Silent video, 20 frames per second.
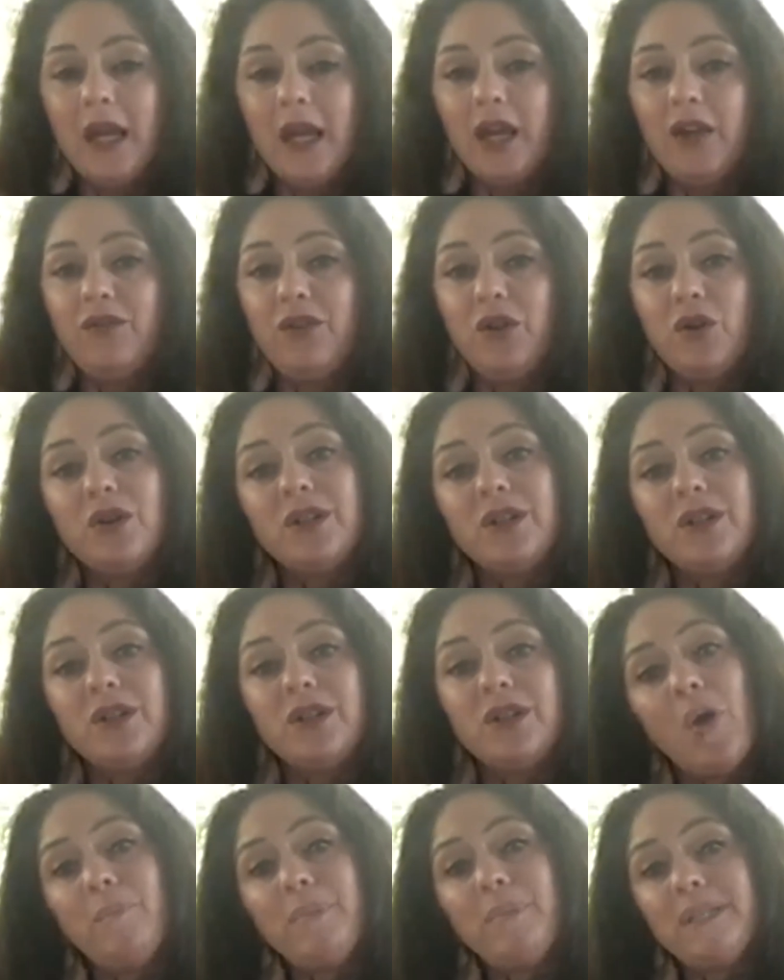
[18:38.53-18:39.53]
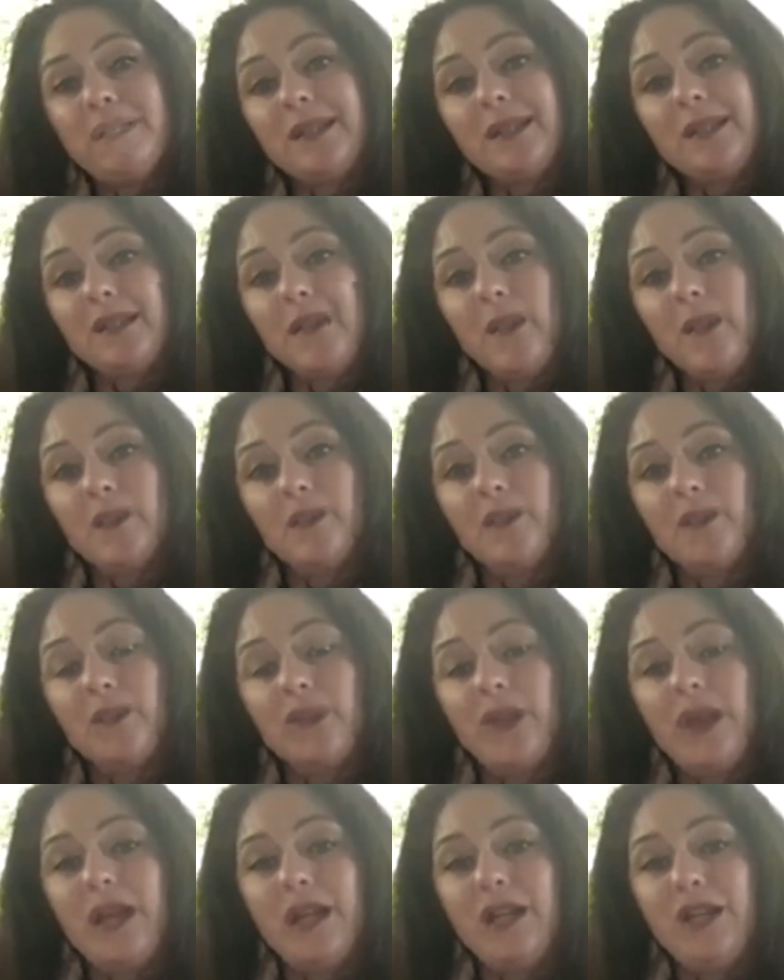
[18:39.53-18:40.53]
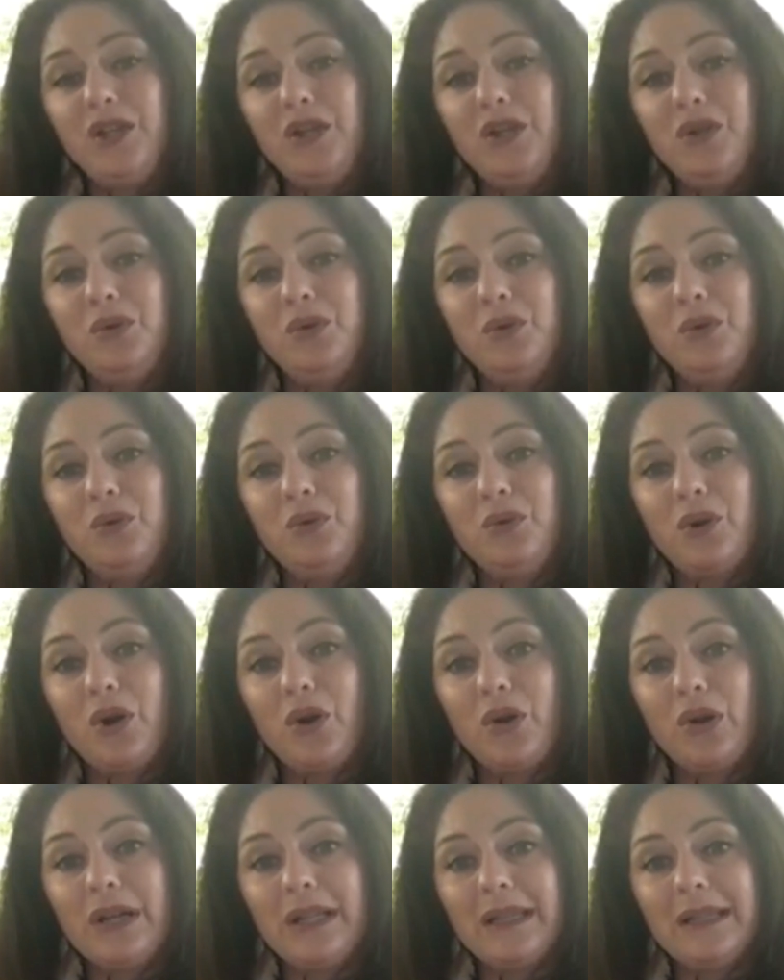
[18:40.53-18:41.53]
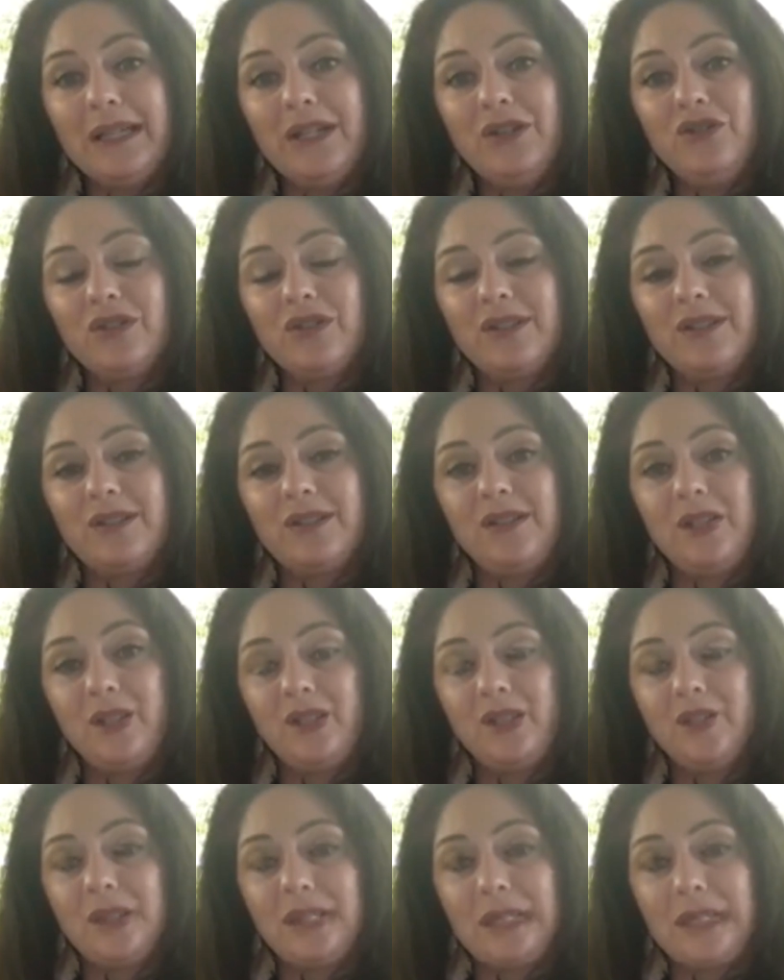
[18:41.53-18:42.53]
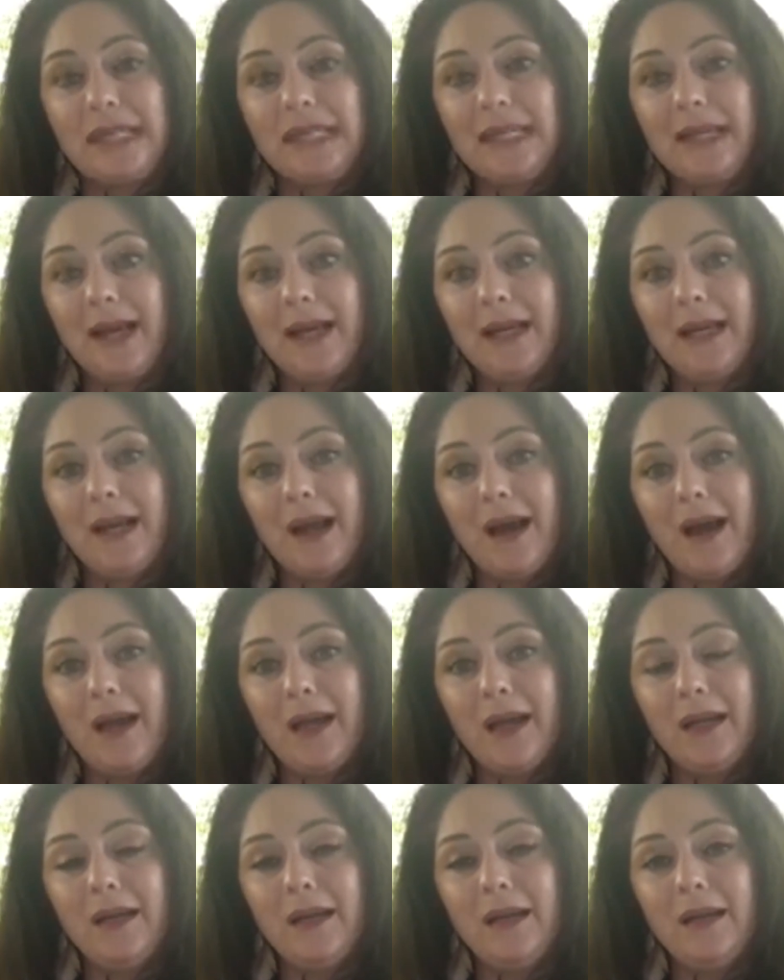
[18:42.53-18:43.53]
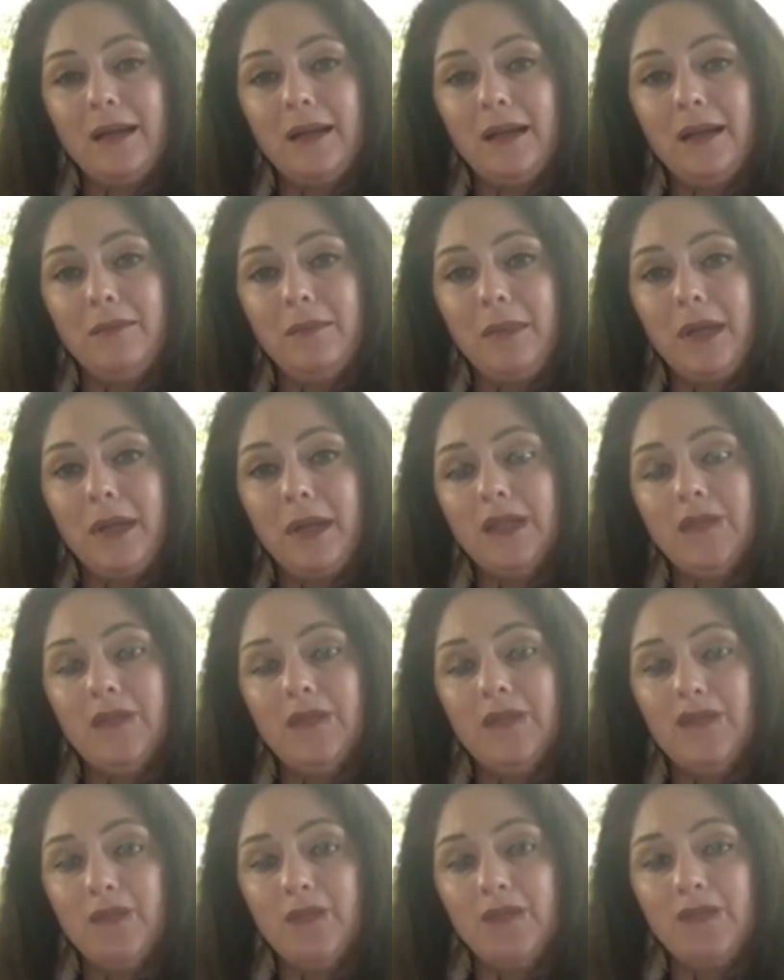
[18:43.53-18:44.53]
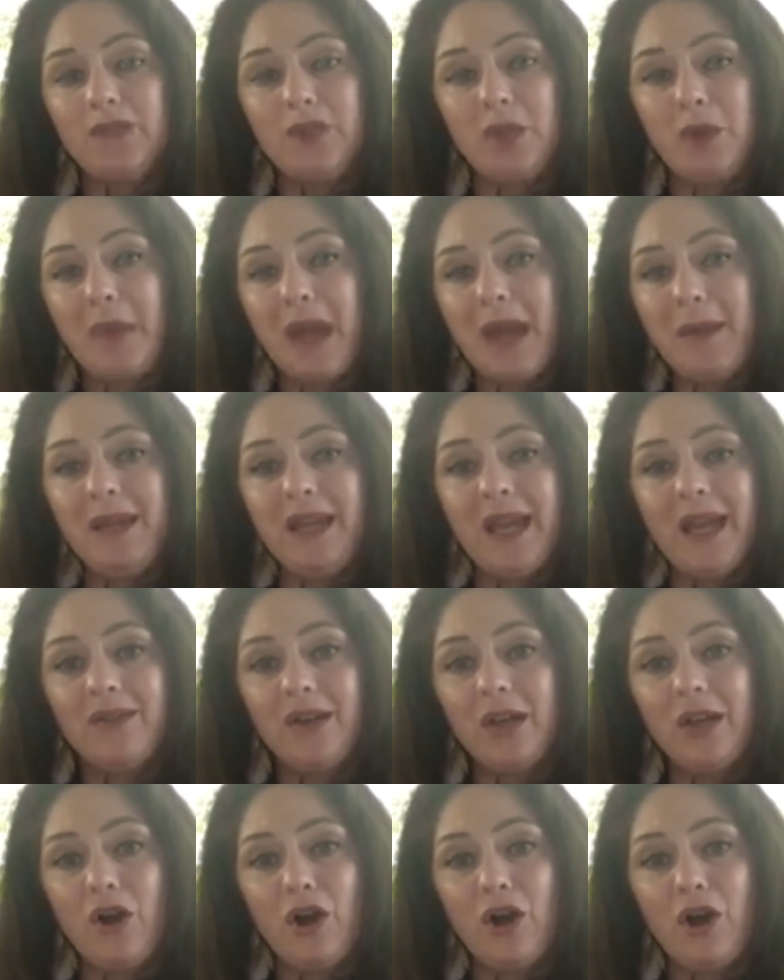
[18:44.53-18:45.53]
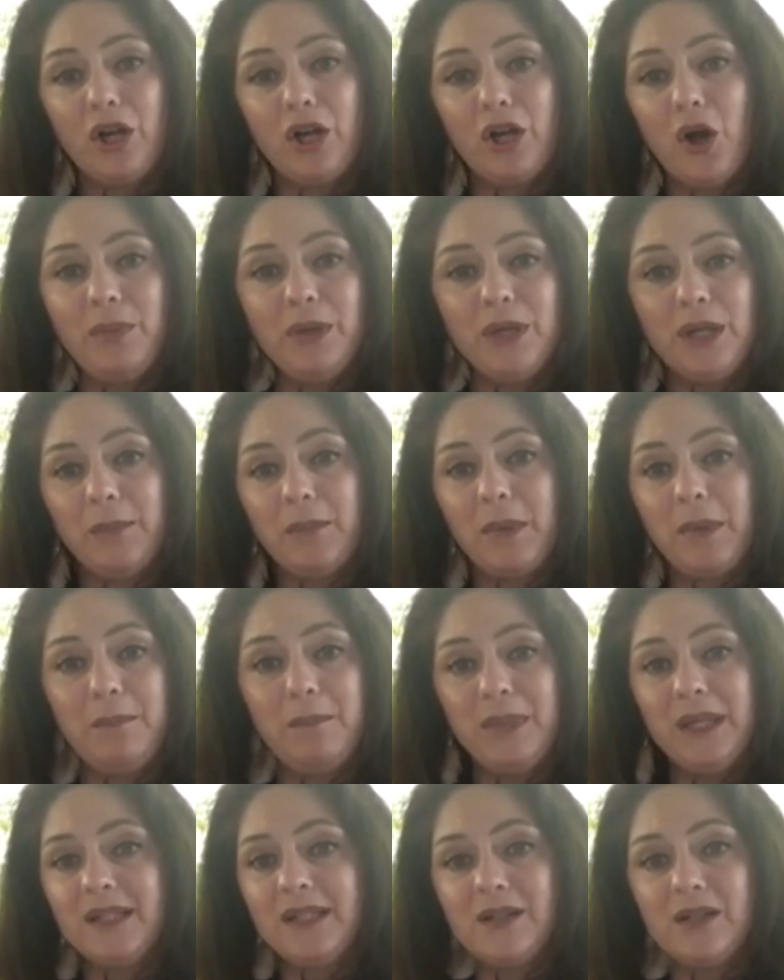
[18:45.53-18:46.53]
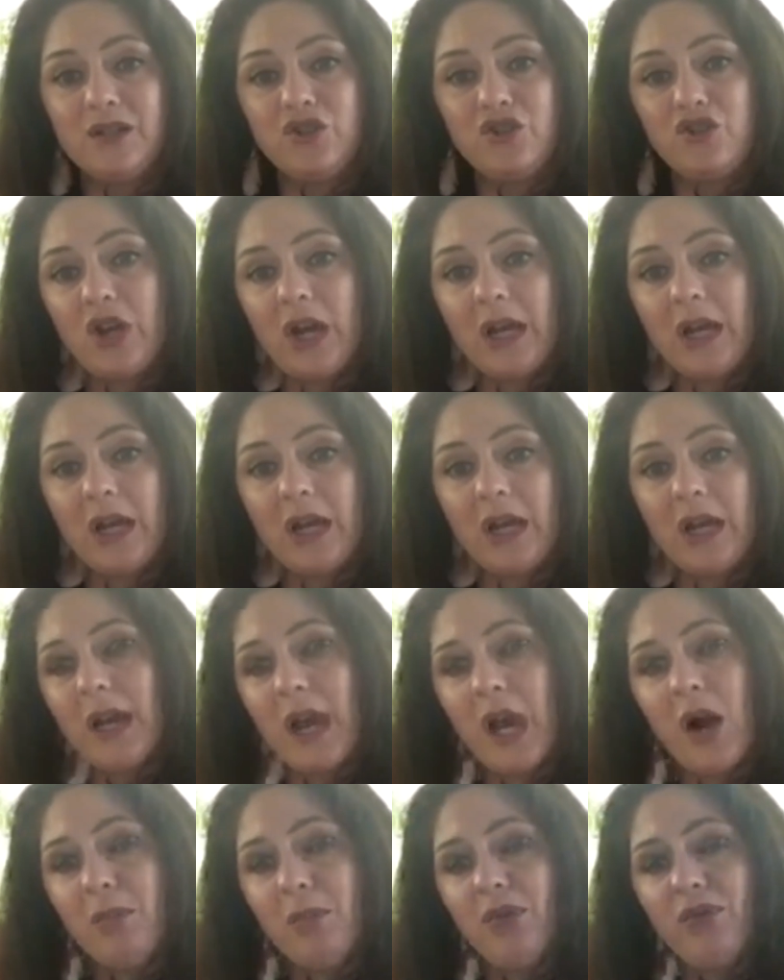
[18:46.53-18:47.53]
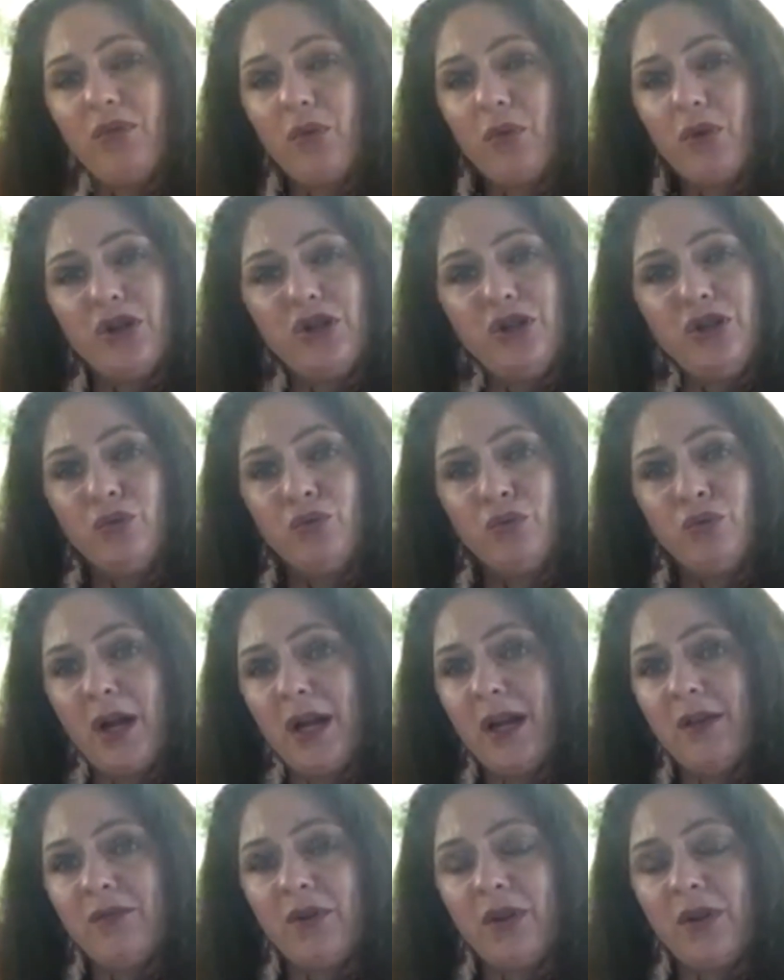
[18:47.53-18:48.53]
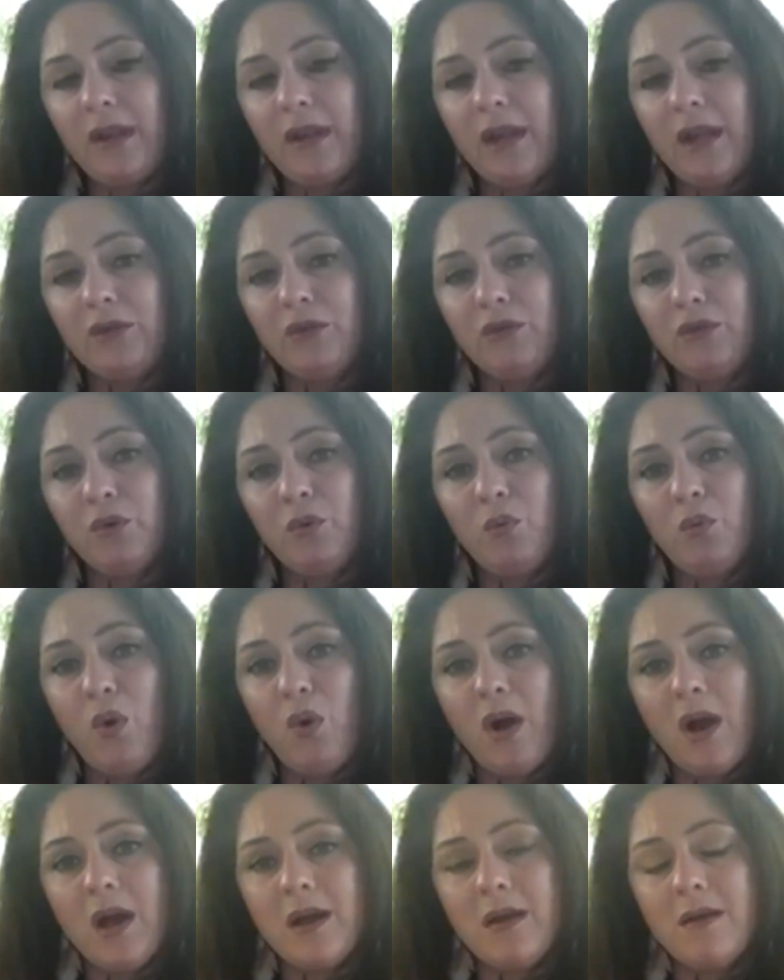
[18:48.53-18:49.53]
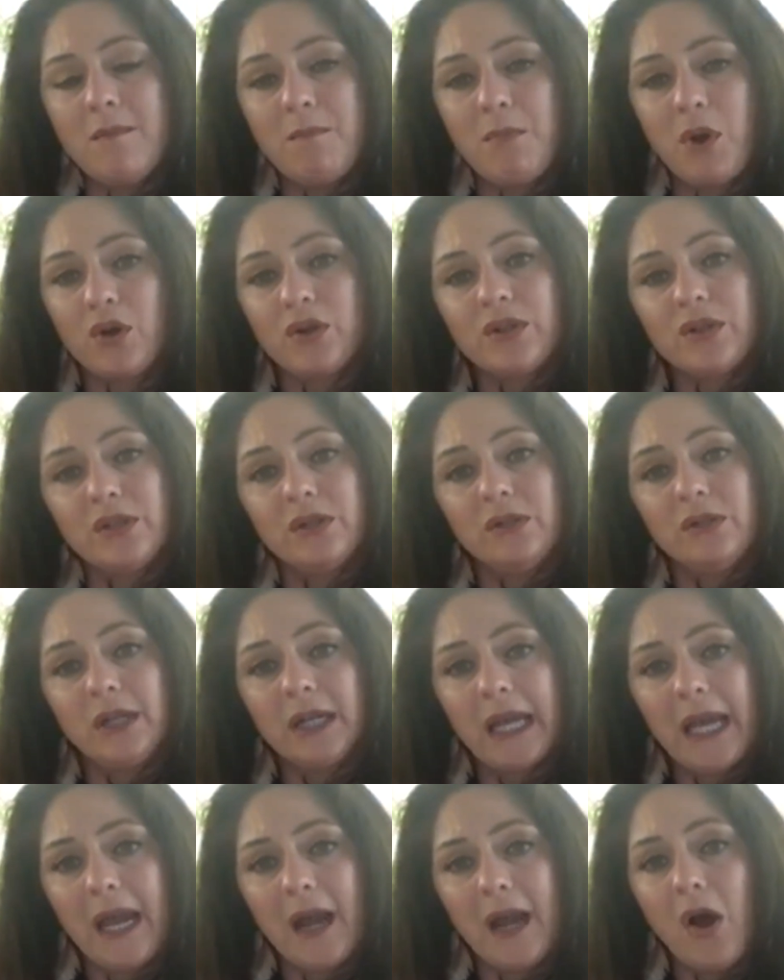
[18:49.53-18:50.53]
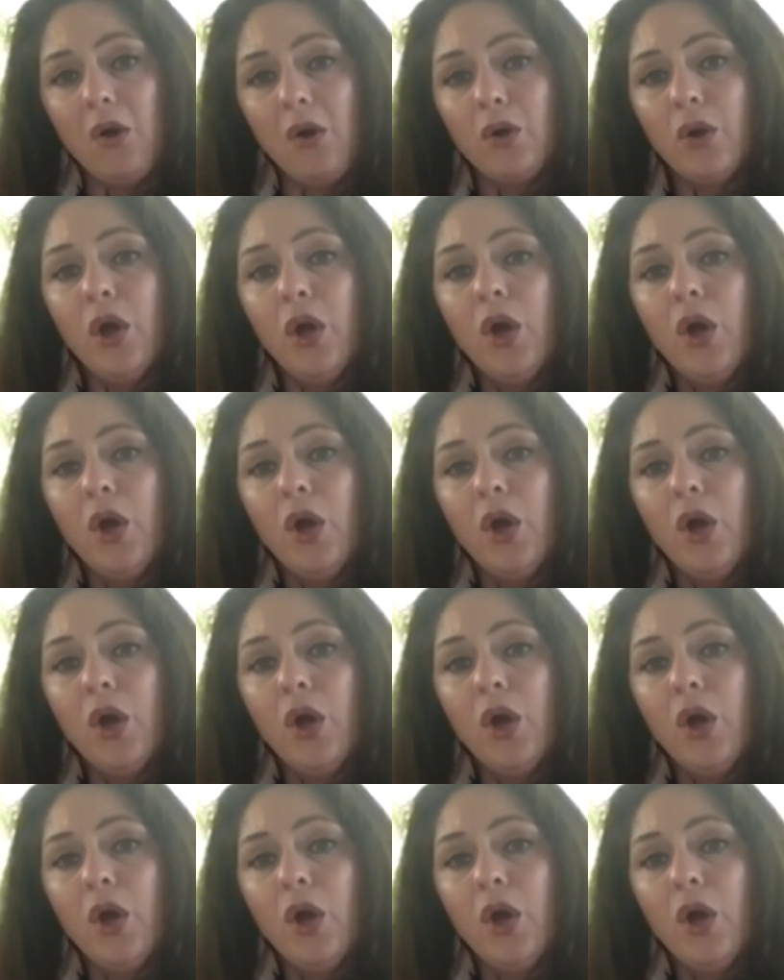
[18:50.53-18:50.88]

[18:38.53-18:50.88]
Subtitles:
If you're a small business owner that you currently just, you're a 1099 individual, so you maybe haven't gone and opened up a business checking account before and you run everything through one personal account,